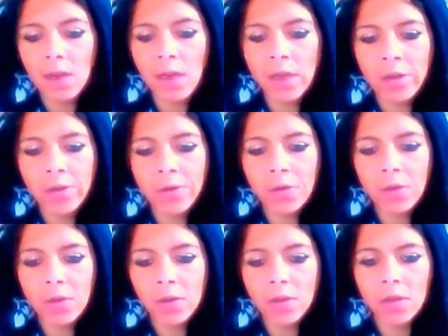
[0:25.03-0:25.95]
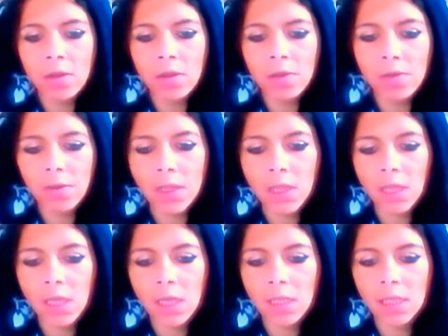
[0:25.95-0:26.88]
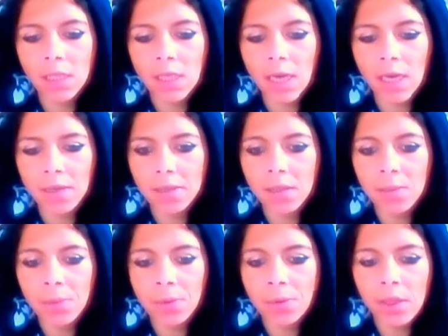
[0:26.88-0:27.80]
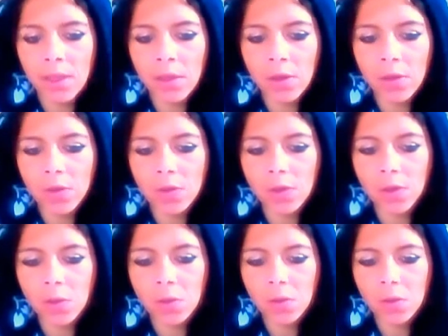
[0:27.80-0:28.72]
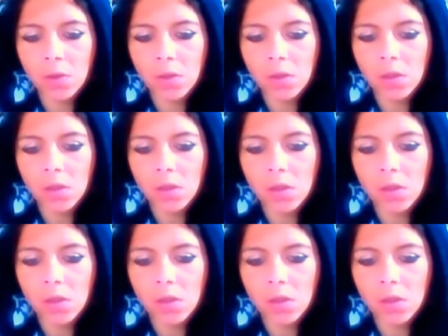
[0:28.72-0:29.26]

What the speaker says: let alone for things to get to the point they got to